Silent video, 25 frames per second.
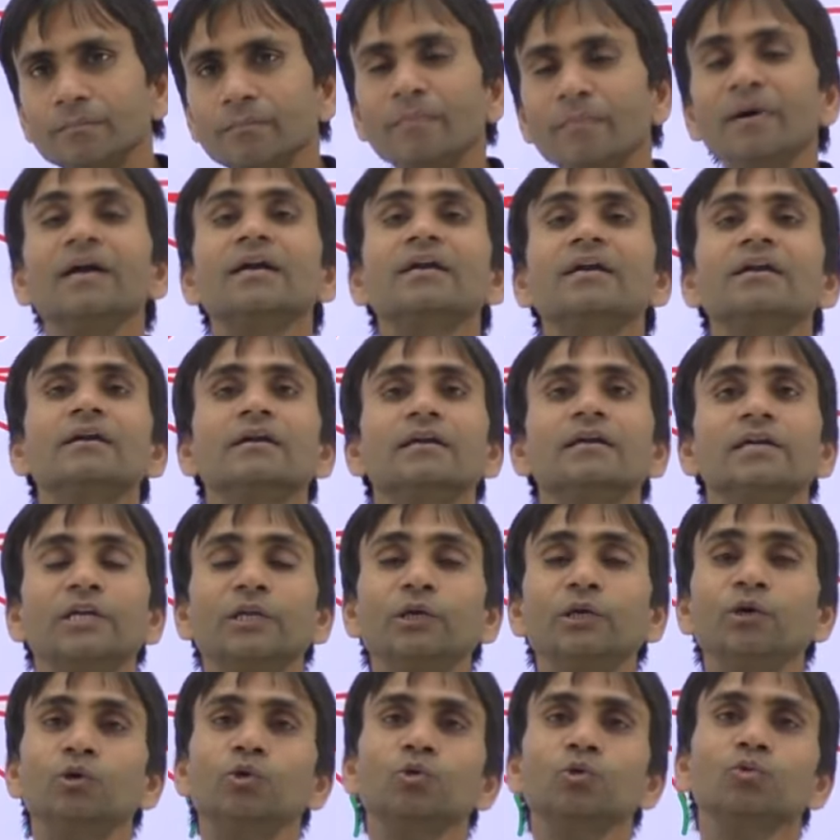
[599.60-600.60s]
but
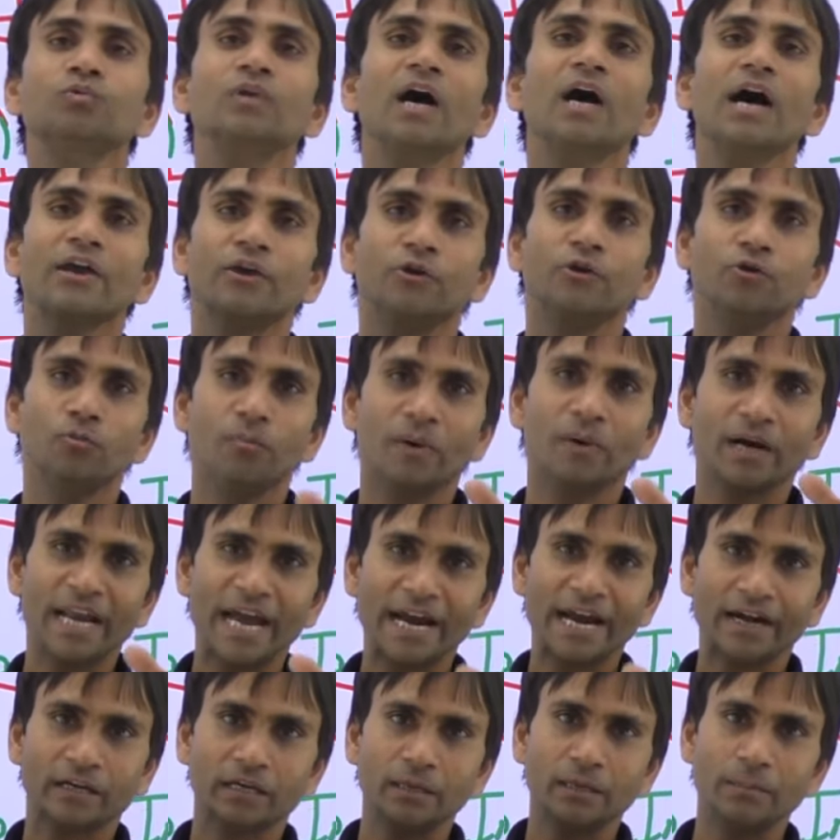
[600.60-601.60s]
due to the human
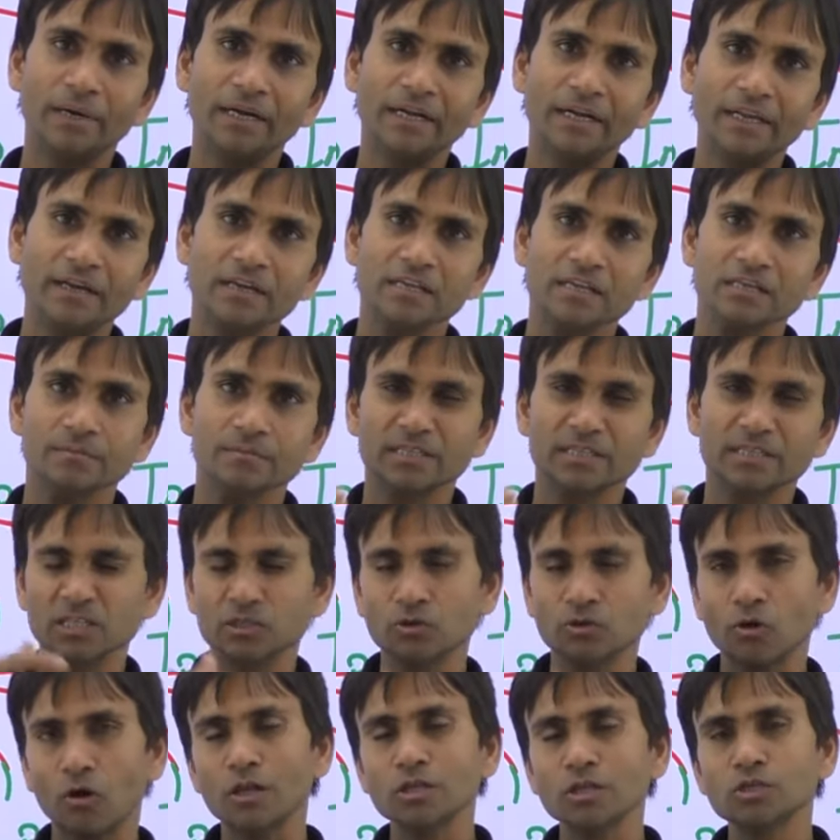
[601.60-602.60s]
activities, which is
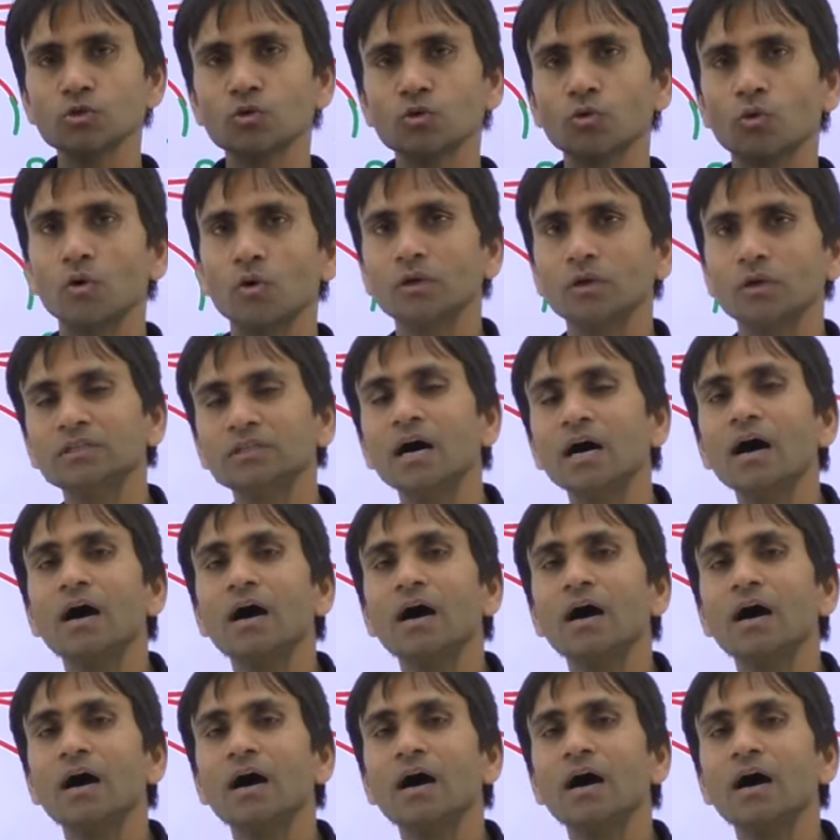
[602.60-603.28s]
also called the